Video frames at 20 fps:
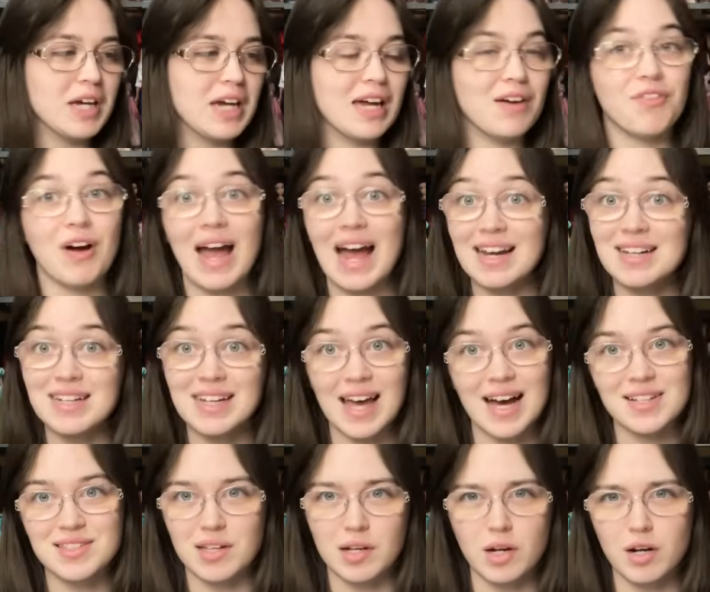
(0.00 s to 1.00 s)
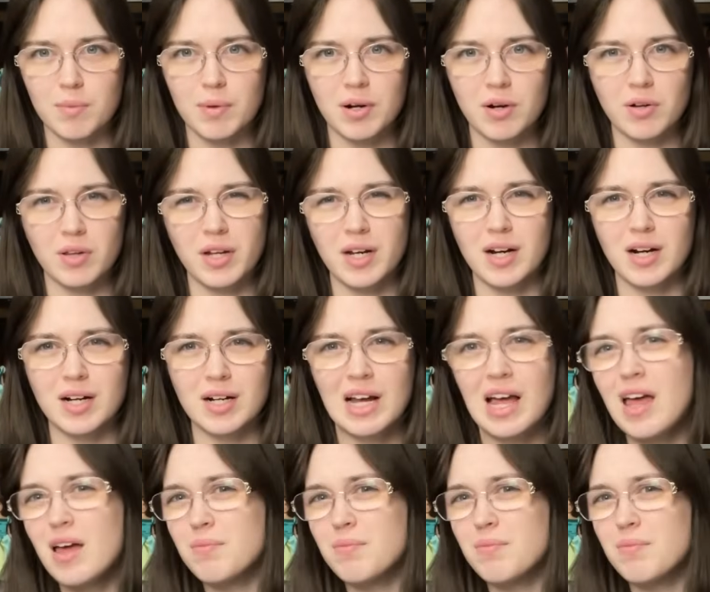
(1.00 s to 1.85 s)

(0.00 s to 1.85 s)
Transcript: If I had to guess, it could have been earlier.